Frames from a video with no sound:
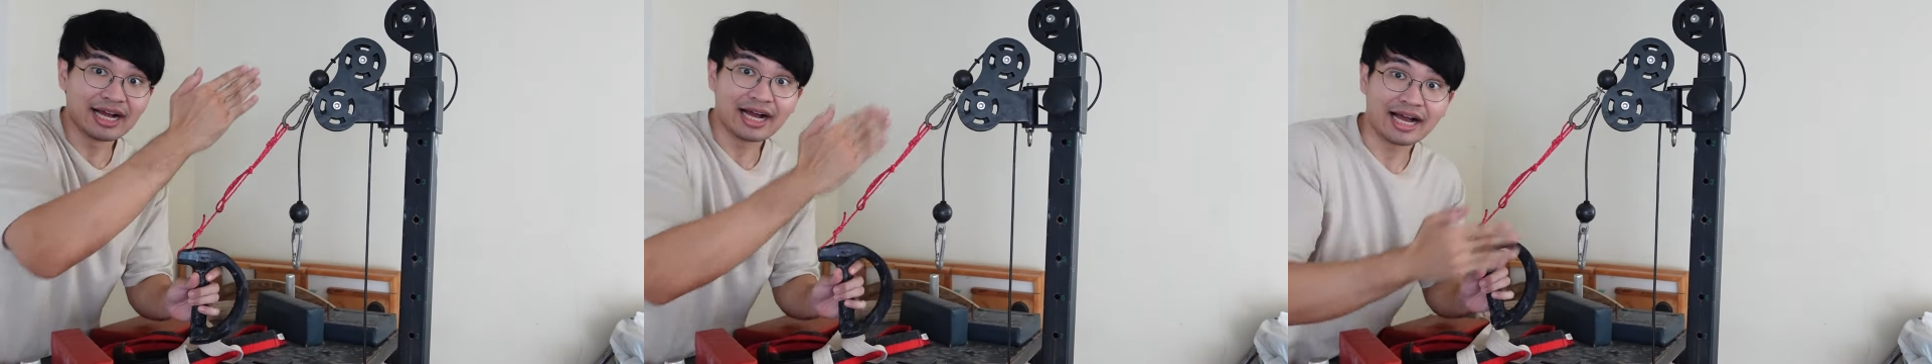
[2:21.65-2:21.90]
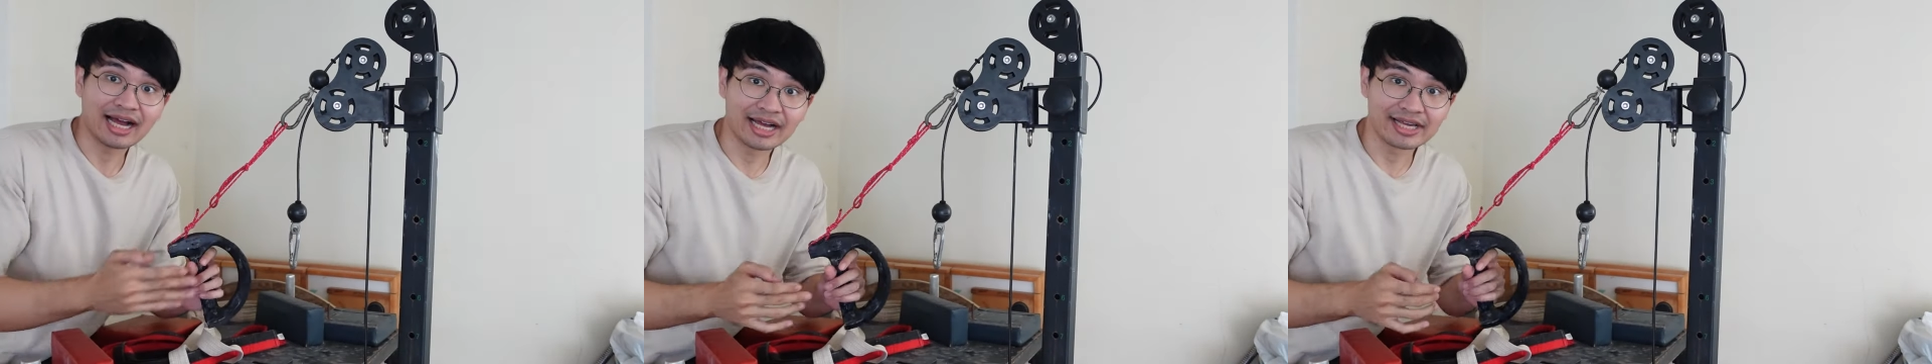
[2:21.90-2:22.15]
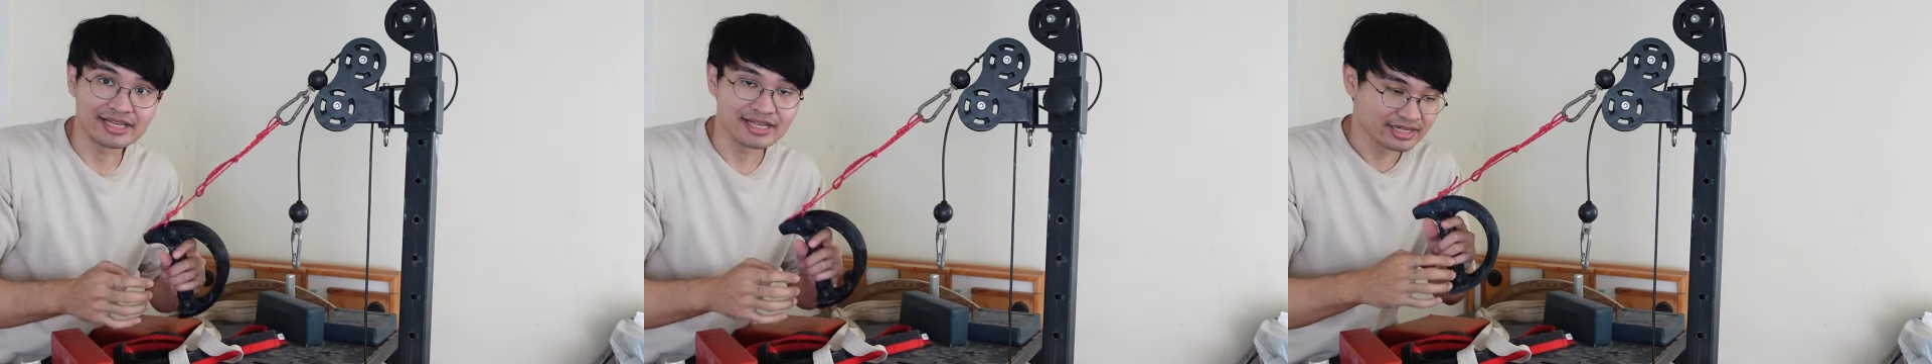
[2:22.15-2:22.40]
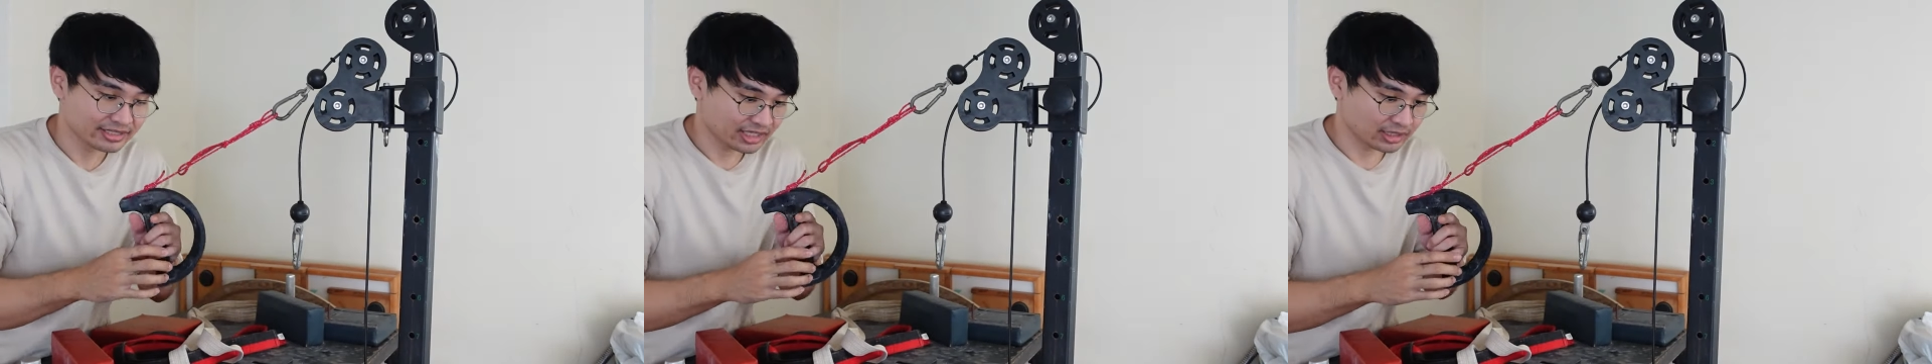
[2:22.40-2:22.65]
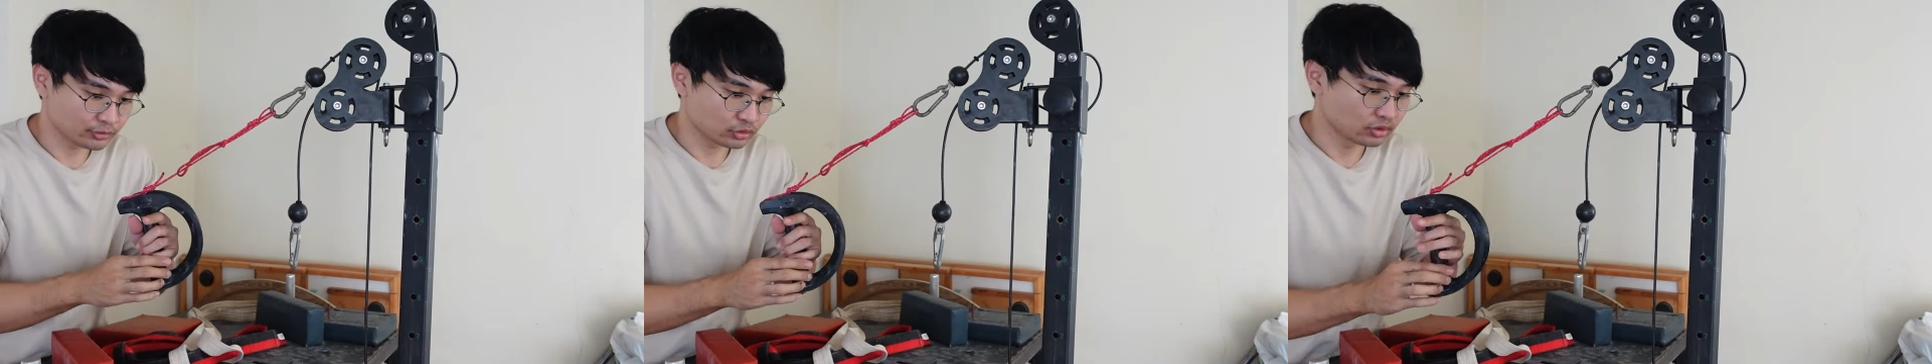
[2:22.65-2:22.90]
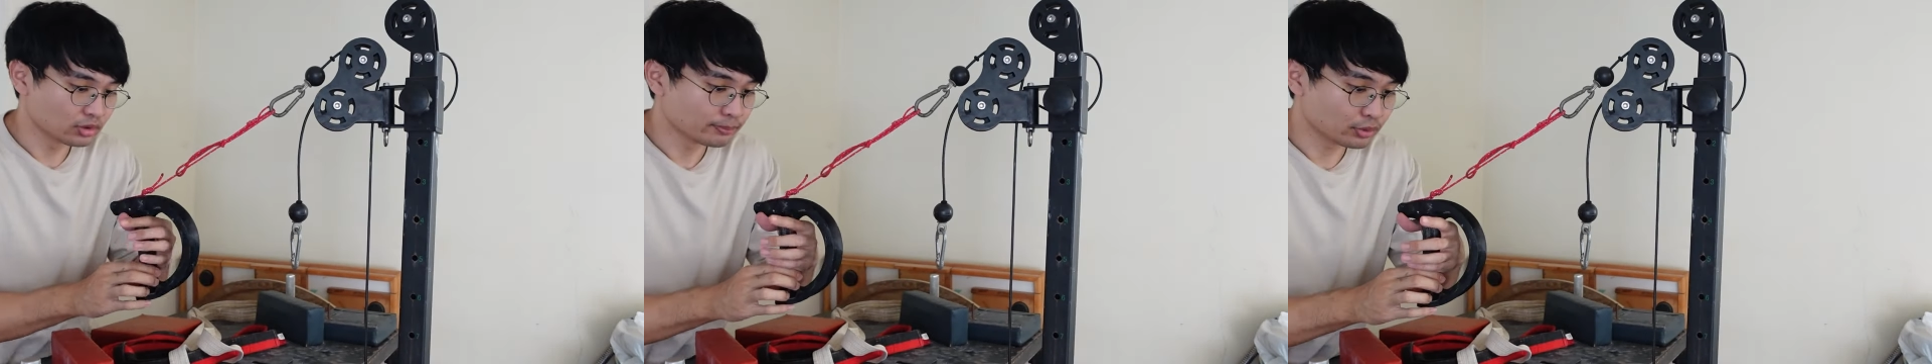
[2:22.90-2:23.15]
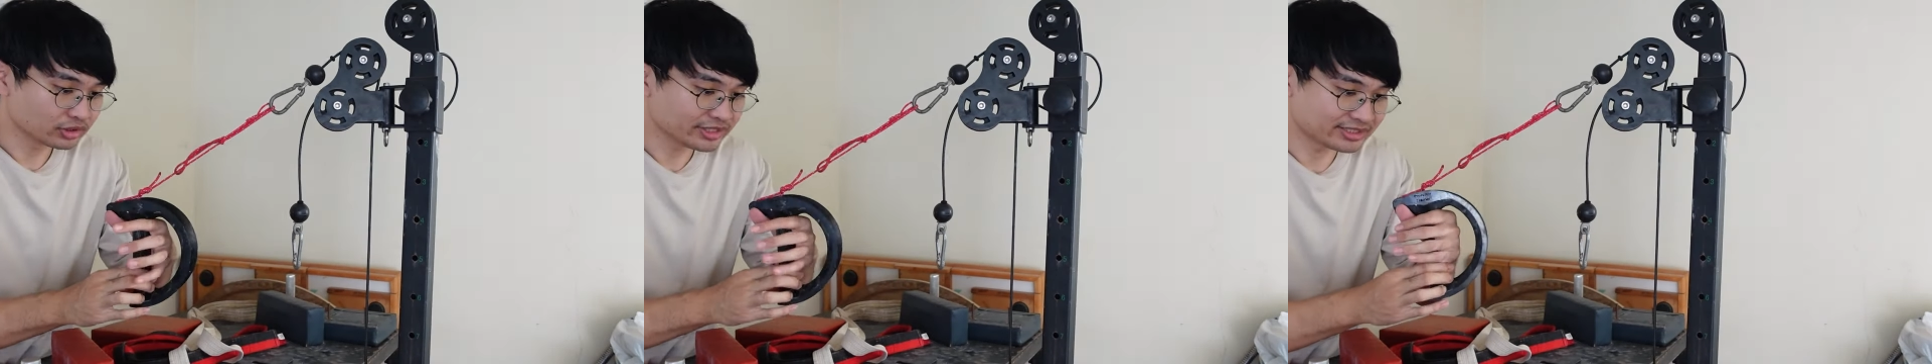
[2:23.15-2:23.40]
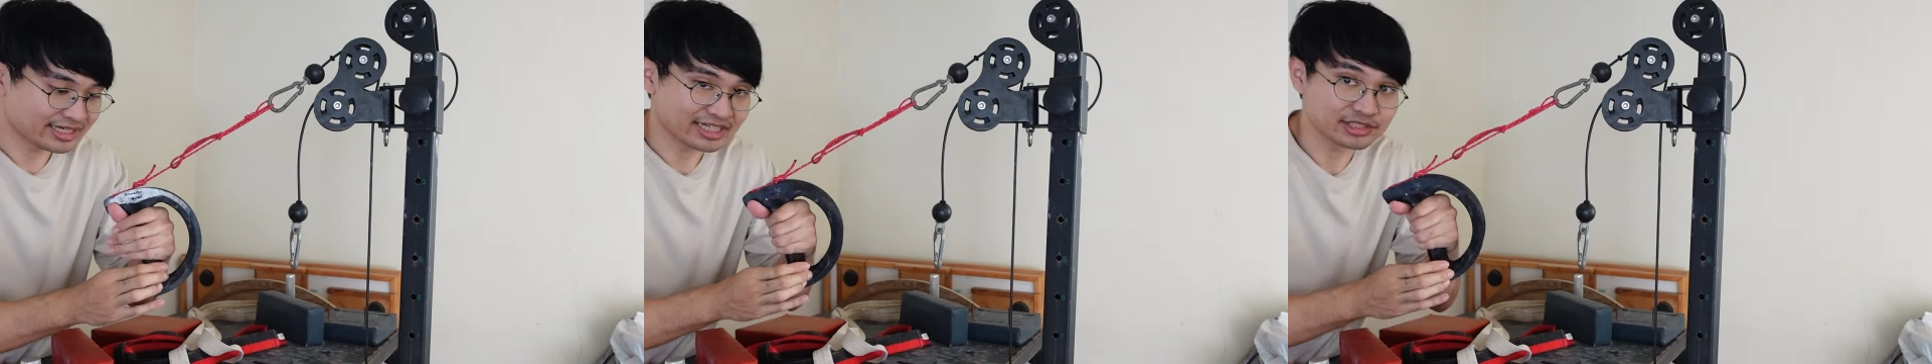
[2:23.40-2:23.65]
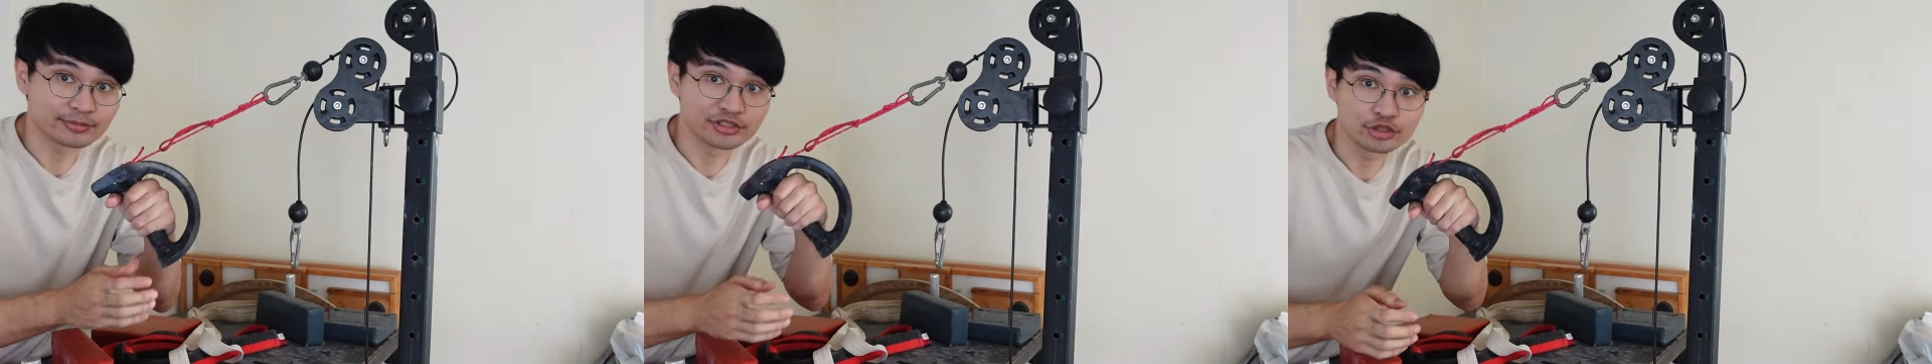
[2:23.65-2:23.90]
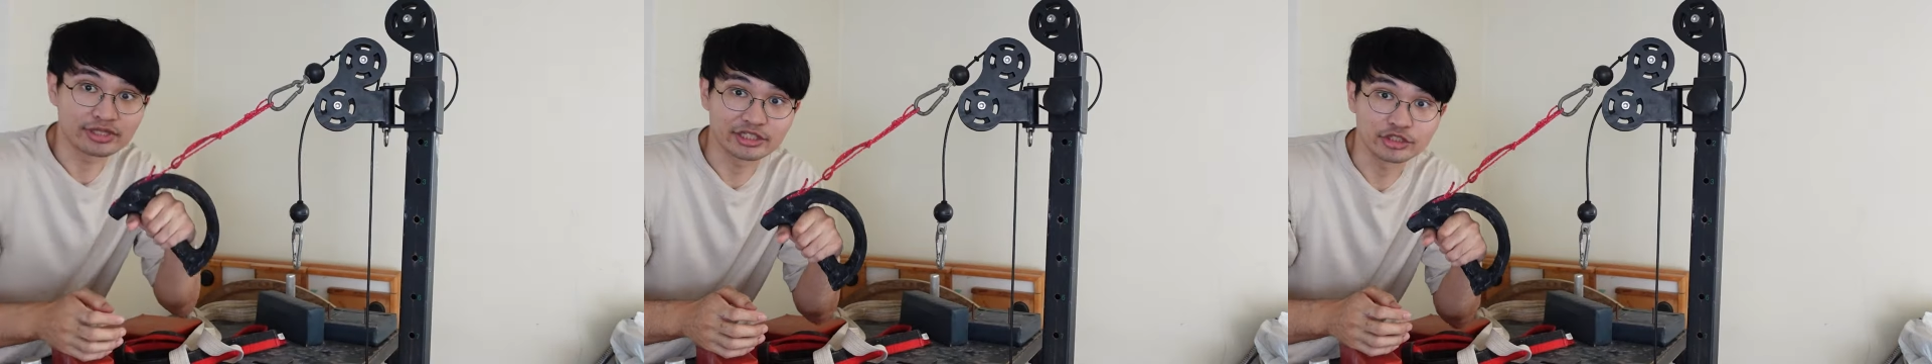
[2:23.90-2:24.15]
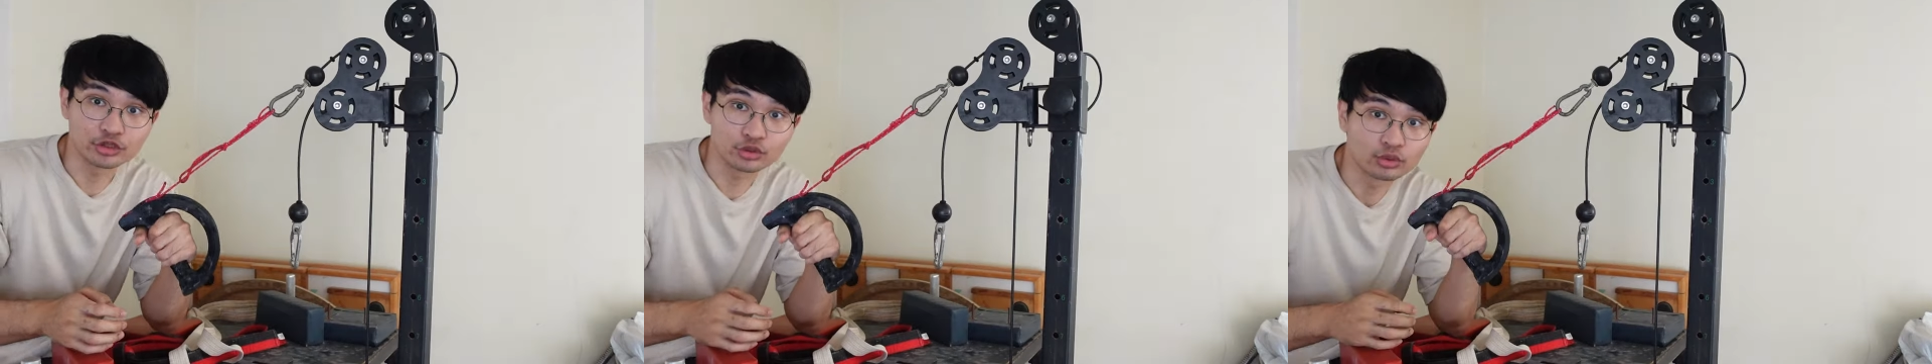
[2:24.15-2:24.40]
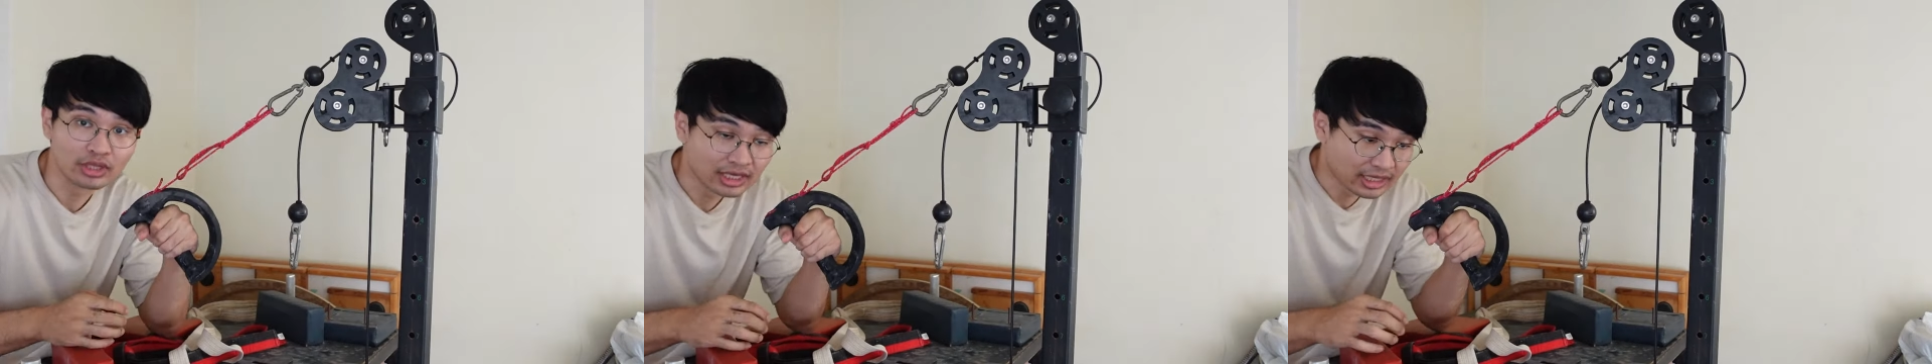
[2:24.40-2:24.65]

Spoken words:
high cable pulley attachment, you can do